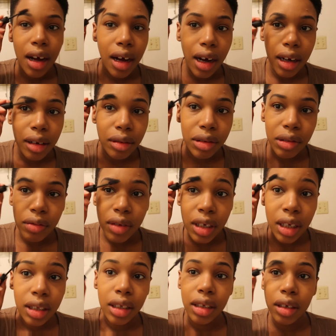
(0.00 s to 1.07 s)
I don't do
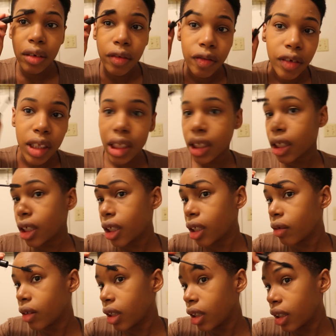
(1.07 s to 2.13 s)
nothing, no filling in,
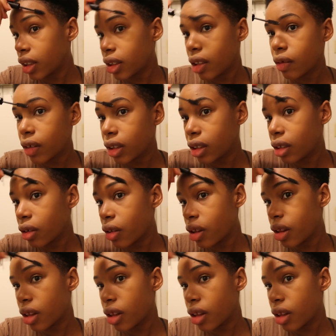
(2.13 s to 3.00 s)
no none of that stuff, because they're